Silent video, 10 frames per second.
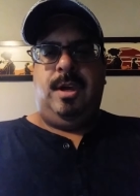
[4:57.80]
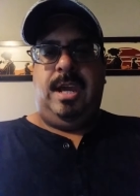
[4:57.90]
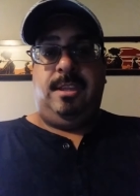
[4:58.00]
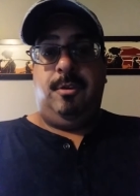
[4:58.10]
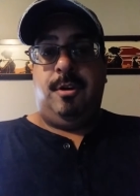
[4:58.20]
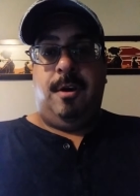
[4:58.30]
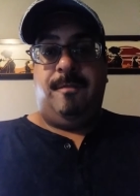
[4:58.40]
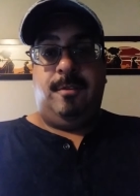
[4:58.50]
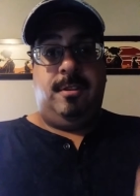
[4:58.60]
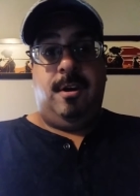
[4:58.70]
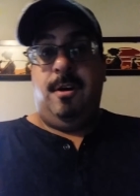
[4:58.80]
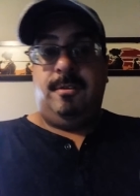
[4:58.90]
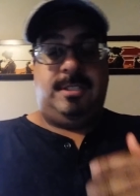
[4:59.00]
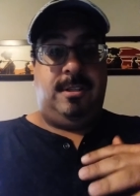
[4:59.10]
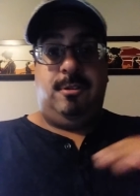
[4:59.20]
and you call for the
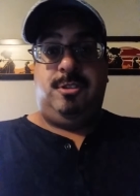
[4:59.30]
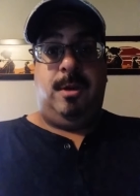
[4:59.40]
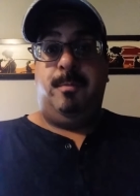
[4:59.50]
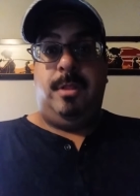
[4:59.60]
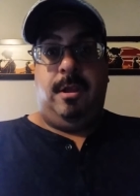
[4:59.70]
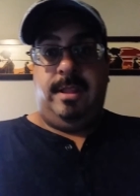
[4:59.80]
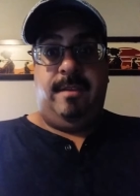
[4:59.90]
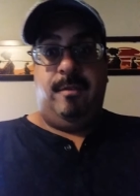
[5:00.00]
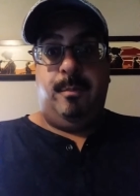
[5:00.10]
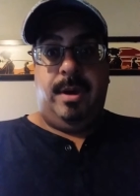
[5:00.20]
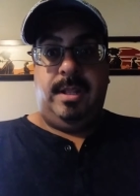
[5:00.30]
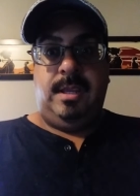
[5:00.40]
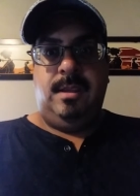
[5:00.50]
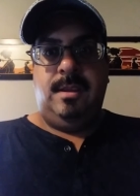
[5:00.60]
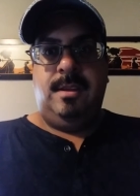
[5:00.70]
dogs and they're jumping on
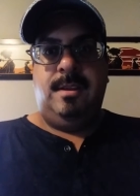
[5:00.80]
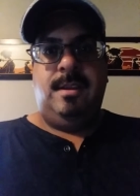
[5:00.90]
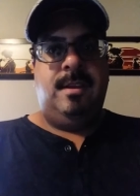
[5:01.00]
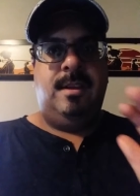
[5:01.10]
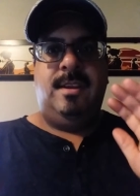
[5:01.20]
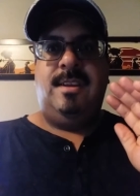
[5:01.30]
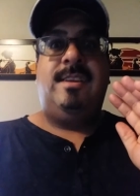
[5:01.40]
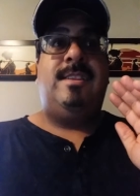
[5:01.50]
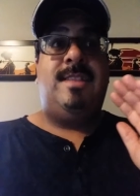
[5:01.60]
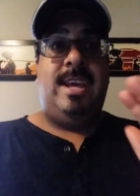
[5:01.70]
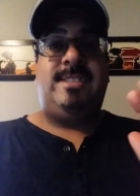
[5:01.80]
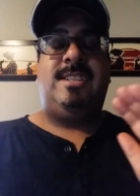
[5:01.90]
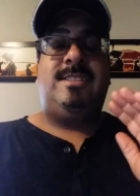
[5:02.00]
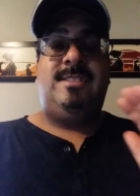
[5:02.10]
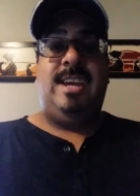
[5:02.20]
everybody. That's
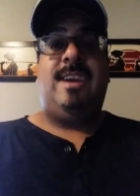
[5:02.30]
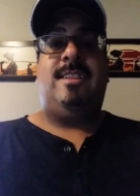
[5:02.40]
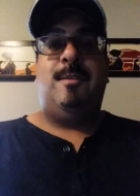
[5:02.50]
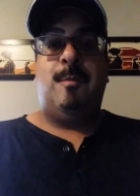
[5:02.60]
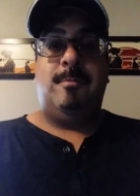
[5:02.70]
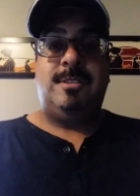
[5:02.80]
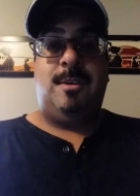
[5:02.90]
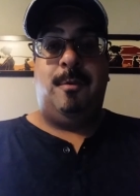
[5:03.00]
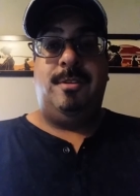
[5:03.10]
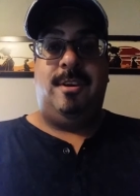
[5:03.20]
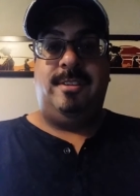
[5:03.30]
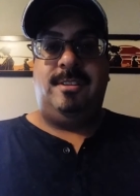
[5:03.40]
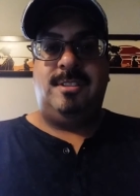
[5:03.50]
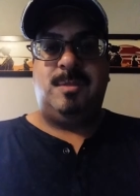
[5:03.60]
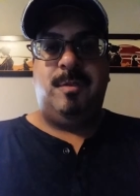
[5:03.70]
exactly what was going on
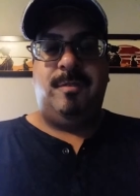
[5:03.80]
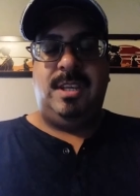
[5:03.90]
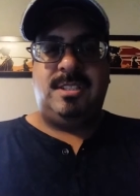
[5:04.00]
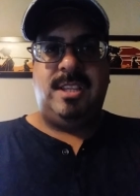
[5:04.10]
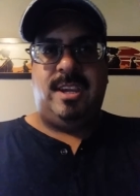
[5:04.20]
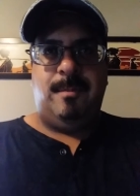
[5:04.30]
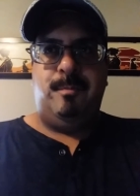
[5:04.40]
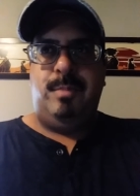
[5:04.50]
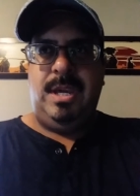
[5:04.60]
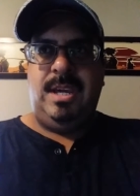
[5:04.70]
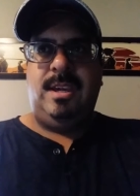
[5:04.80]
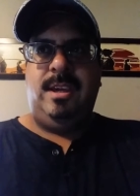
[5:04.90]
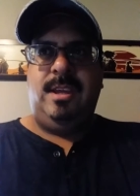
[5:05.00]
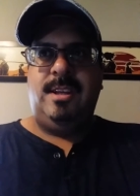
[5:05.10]
in this movie. It's like a big,